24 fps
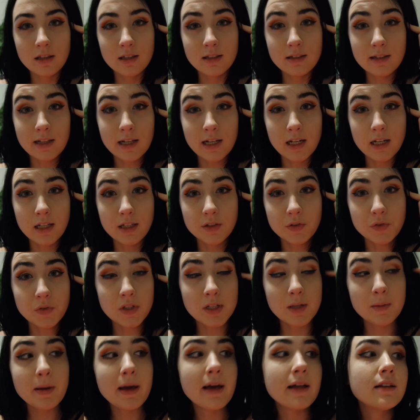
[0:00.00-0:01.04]
This lighting is
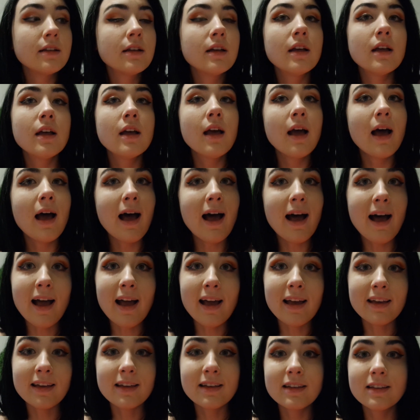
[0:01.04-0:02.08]
really bad.
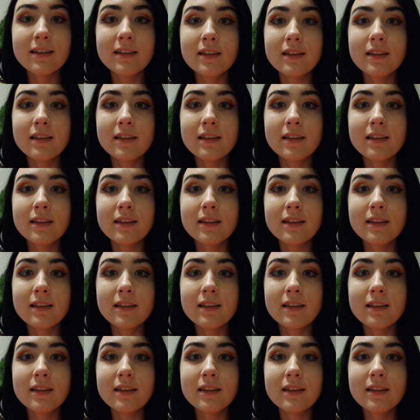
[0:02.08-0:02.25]
Hi.